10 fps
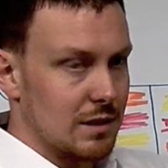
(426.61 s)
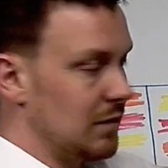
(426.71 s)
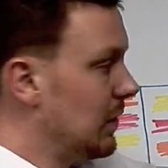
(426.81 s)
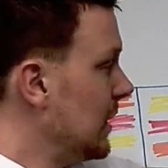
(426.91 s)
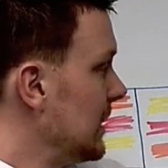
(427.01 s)
It's
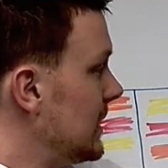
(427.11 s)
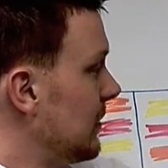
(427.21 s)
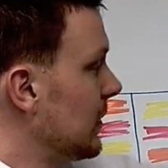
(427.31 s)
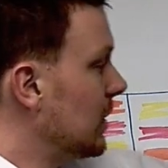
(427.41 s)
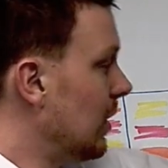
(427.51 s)
very
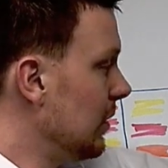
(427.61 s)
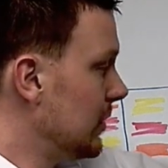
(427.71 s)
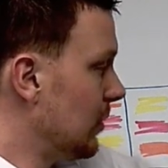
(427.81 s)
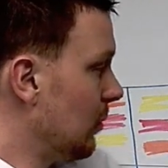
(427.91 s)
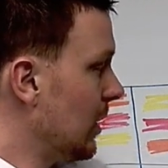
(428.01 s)
difficult
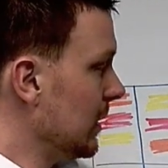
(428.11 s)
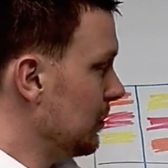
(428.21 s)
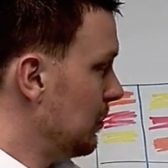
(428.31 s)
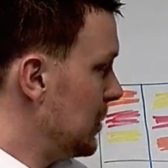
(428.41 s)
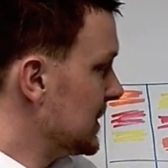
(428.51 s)
to run a
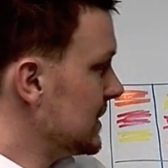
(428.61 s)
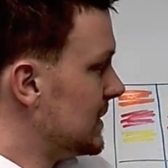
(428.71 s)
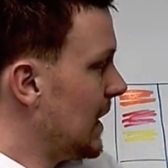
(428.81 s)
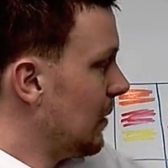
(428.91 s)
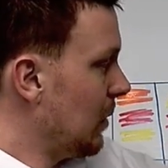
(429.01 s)
business
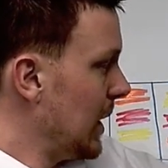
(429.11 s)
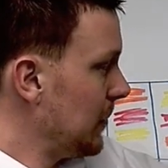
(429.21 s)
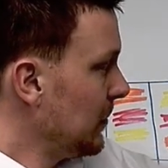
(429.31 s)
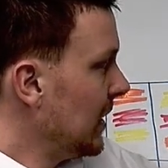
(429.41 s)
that way